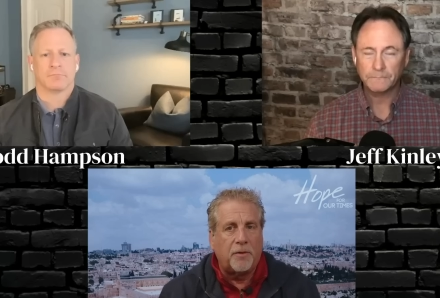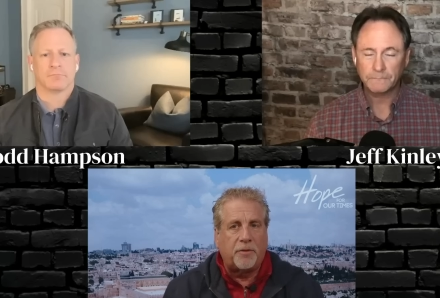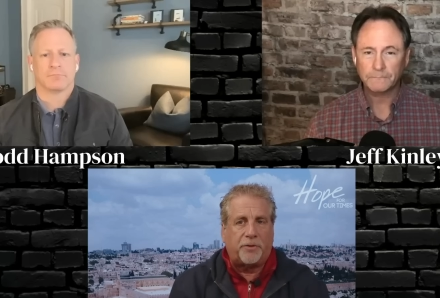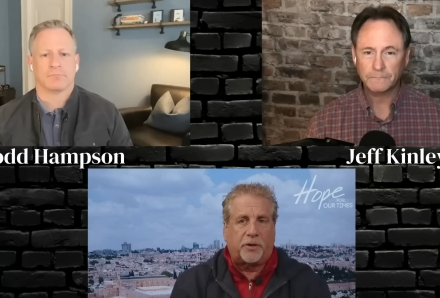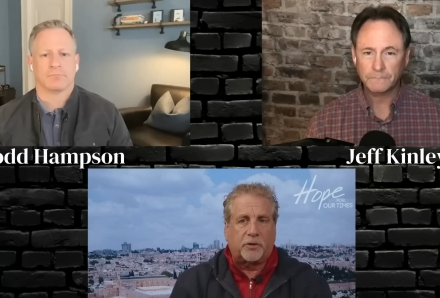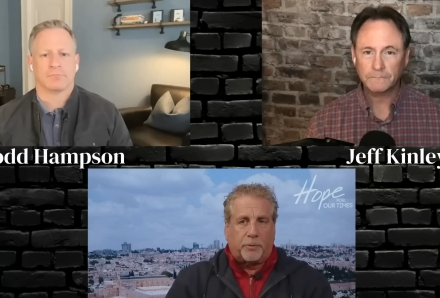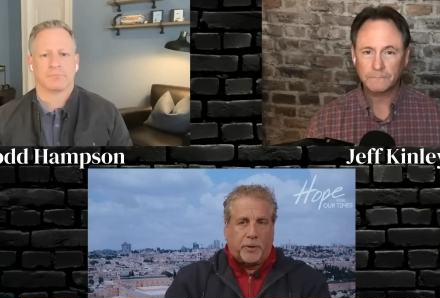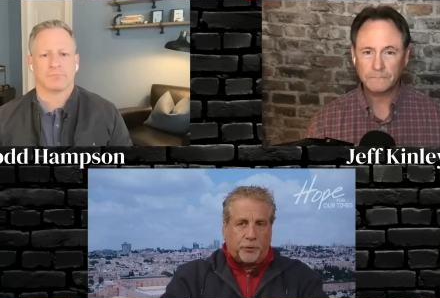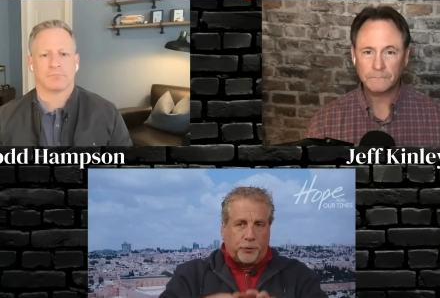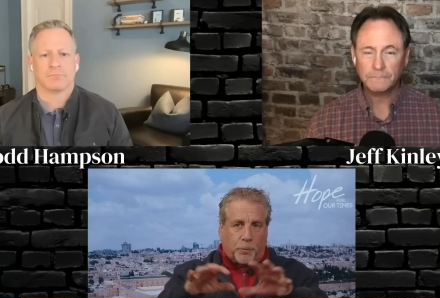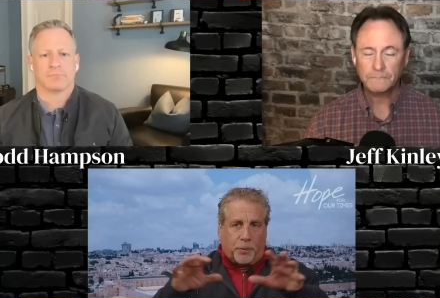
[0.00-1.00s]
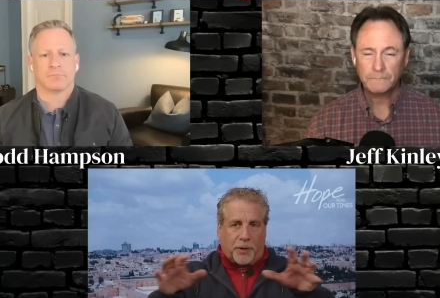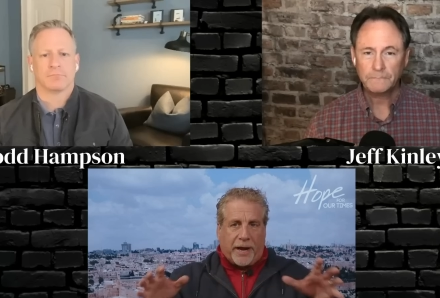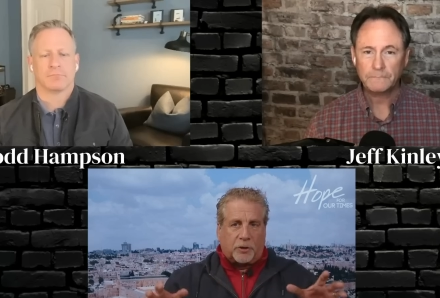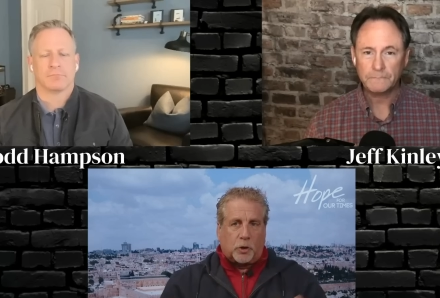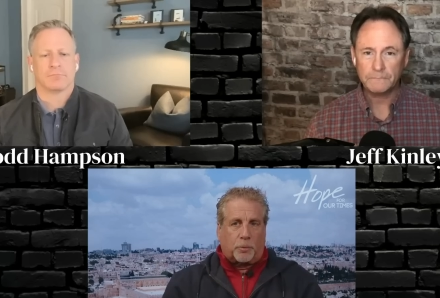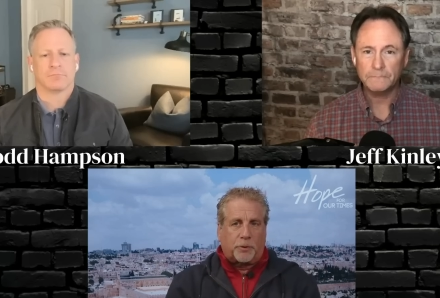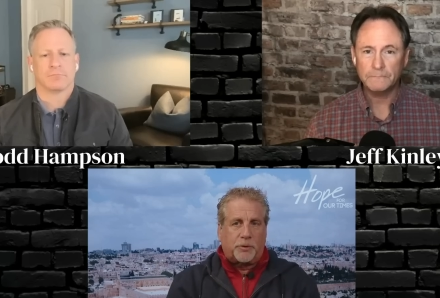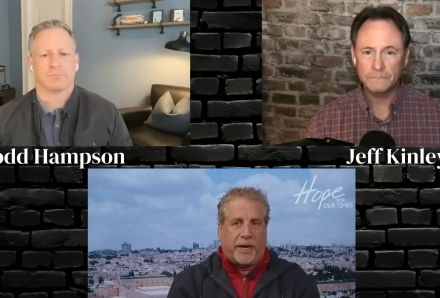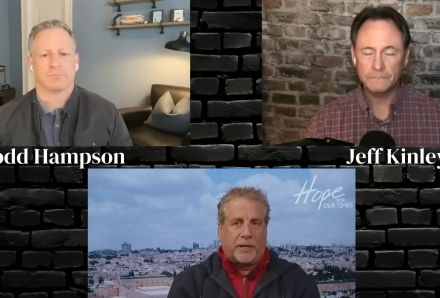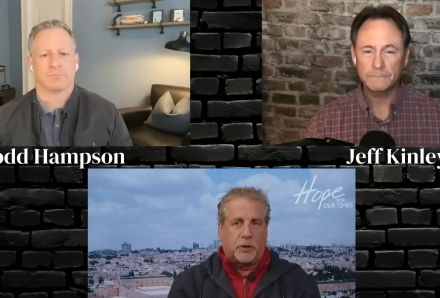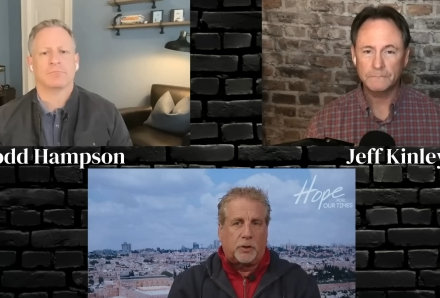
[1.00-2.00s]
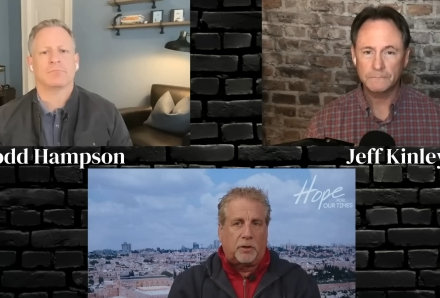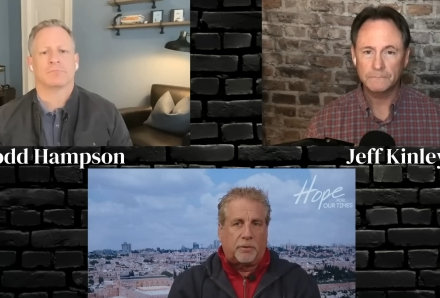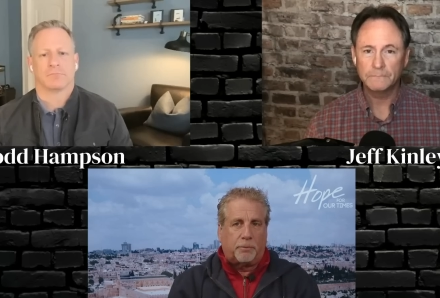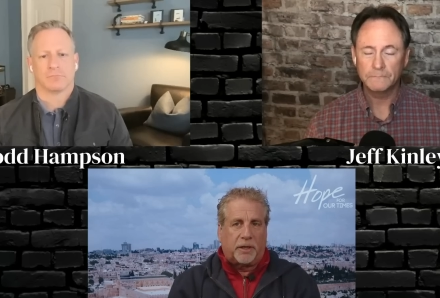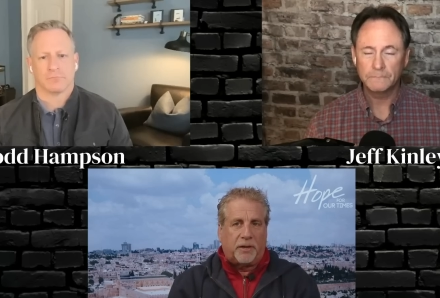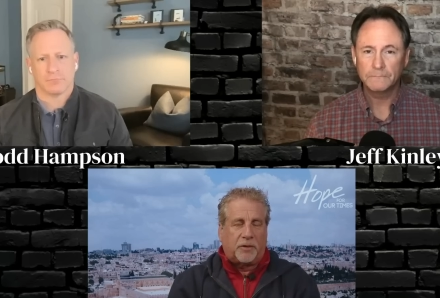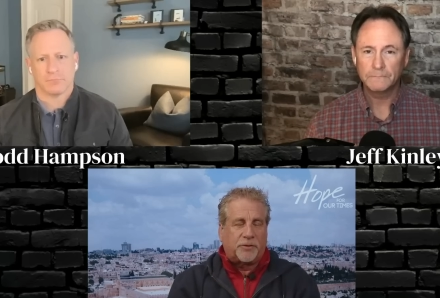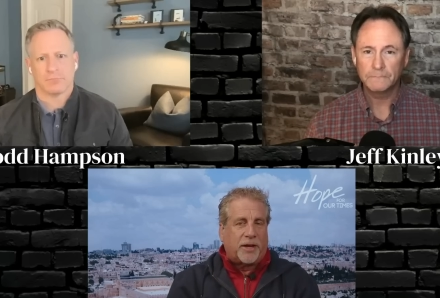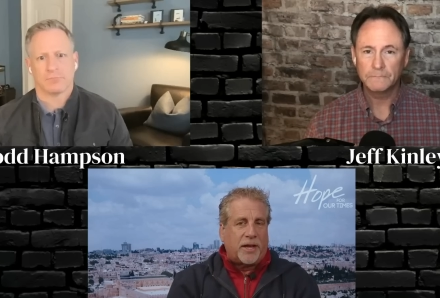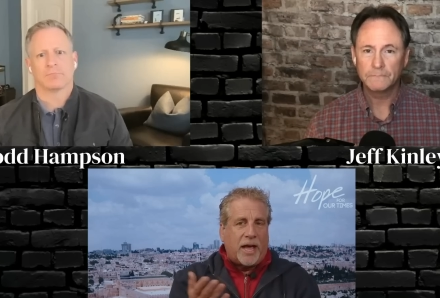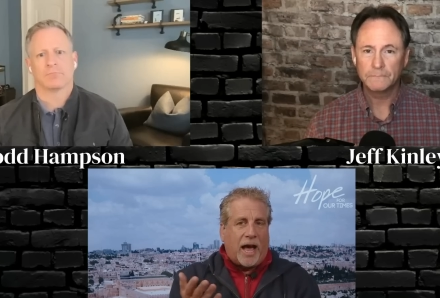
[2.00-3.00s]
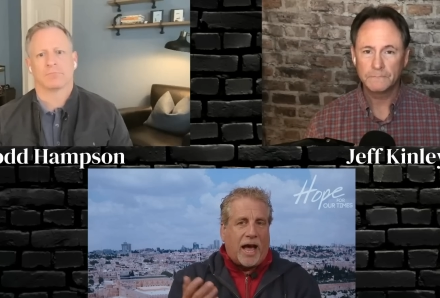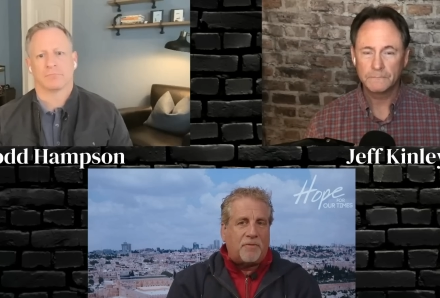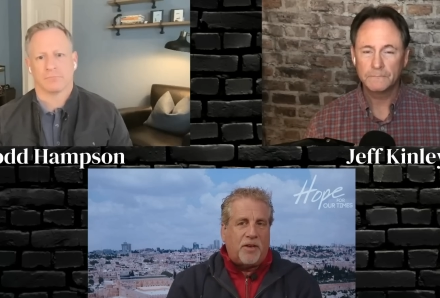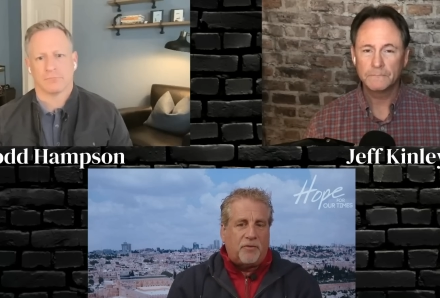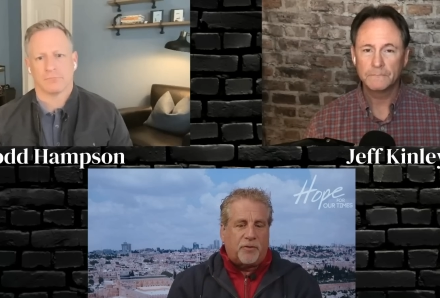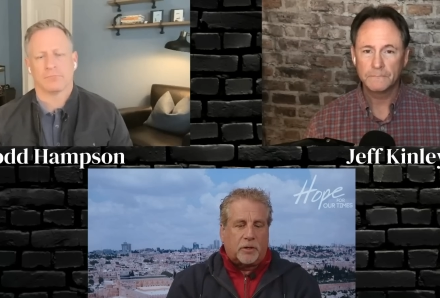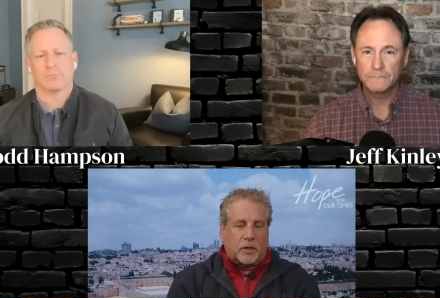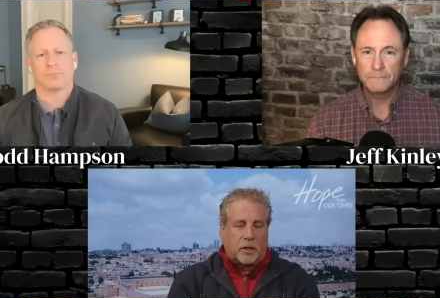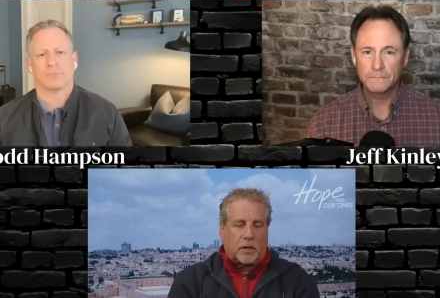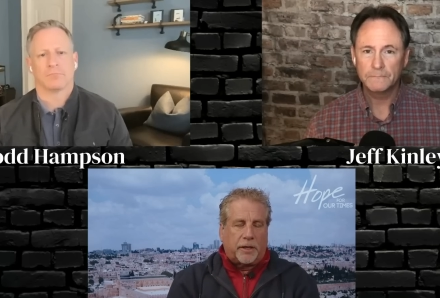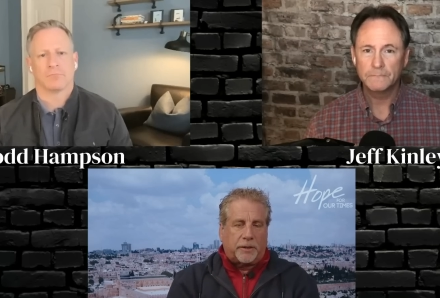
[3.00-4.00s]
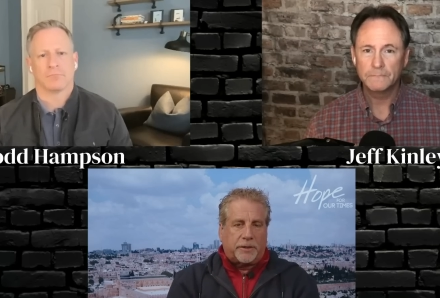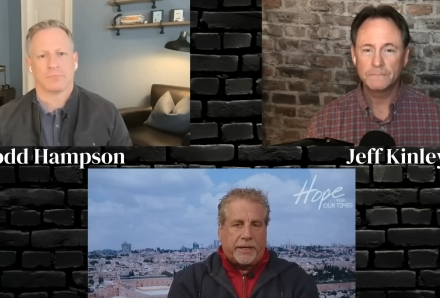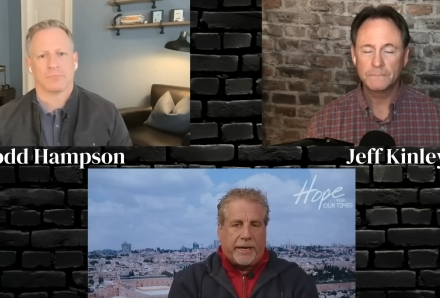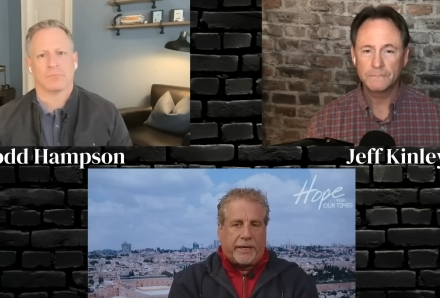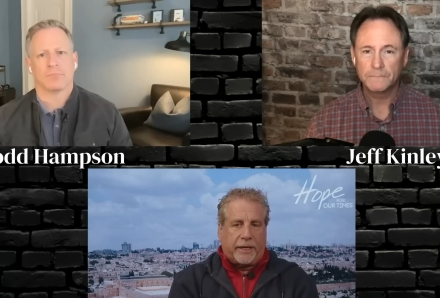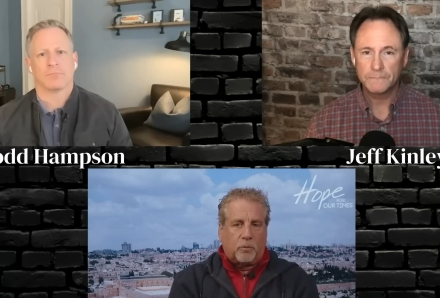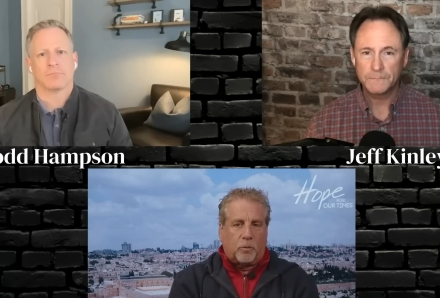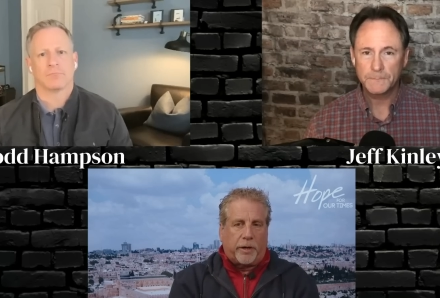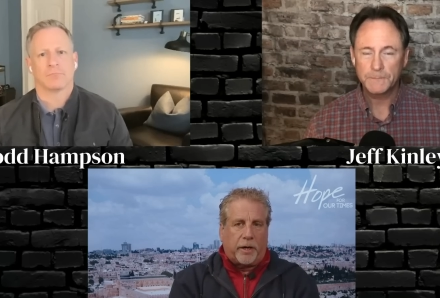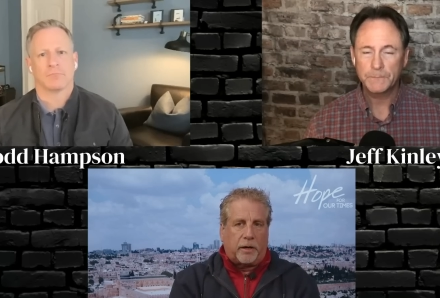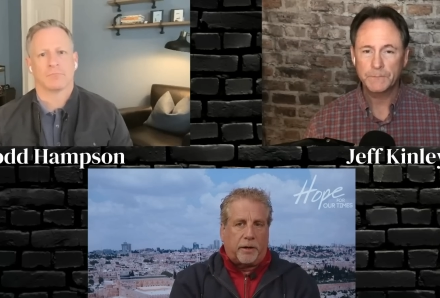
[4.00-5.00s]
Speaker 1: that there's going to be a supernatural protection over believers i've even heard it taken where